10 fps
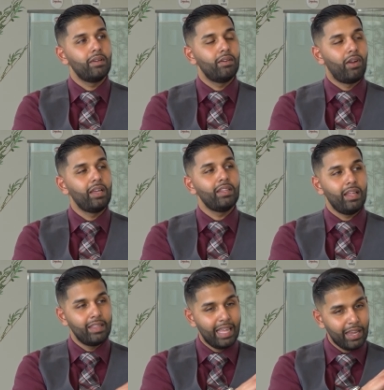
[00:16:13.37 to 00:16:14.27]
right,
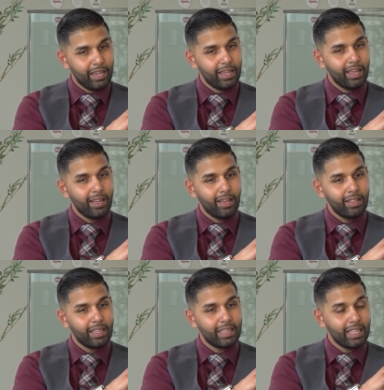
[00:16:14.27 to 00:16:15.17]
they
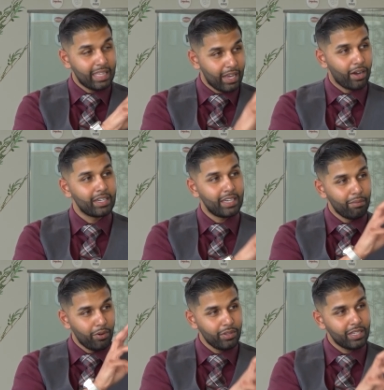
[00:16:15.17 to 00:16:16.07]
they got a
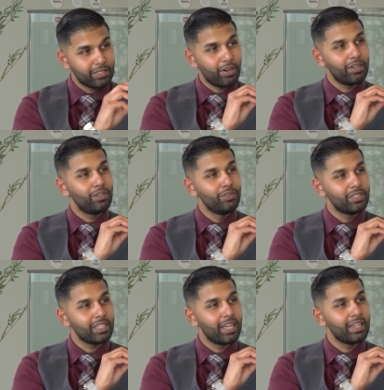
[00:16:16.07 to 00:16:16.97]
demo, they started
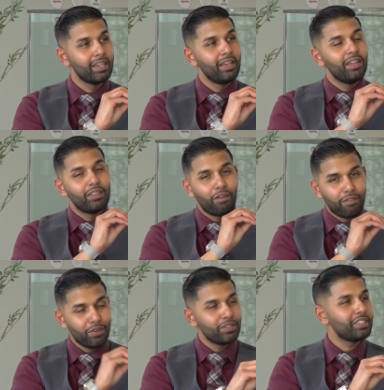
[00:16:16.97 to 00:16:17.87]
using it. The
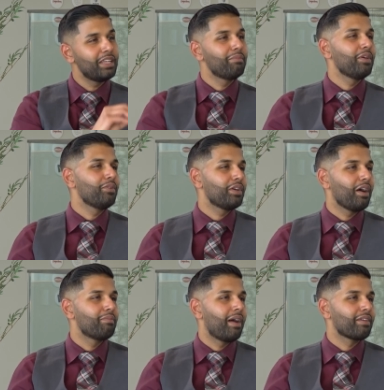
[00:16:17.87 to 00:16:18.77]
first email we
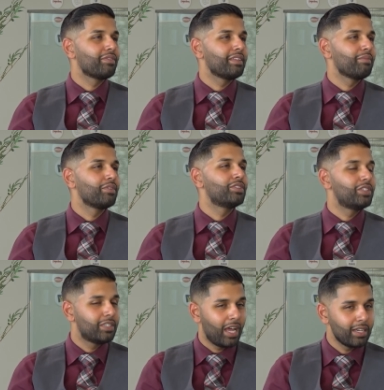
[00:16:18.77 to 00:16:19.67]
got back for them was
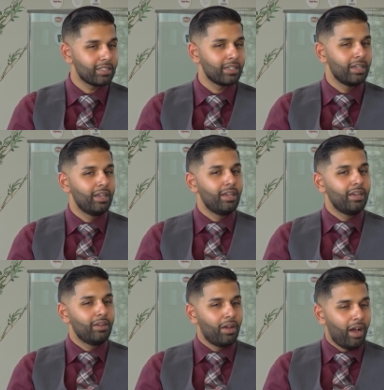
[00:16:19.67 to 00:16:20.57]
Jitesh,
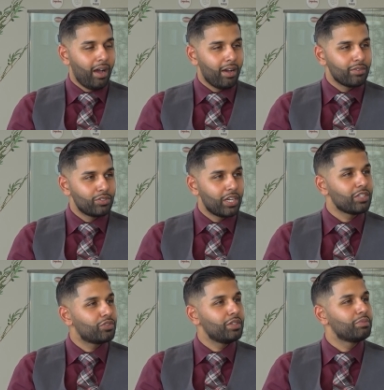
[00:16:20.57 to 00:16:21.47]
uh,
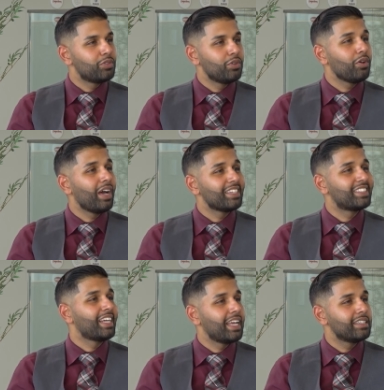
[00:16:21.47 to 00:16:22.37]
Jetstream Studio has
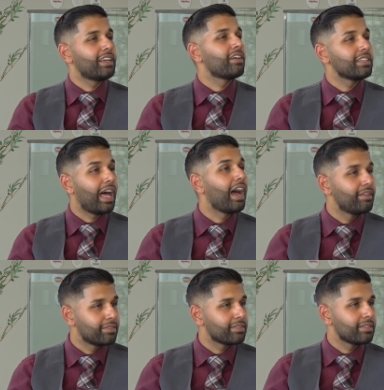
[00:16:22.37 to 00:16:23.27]
changed our
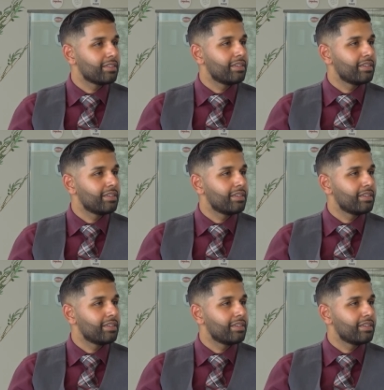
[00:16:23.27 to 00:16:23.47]
lives.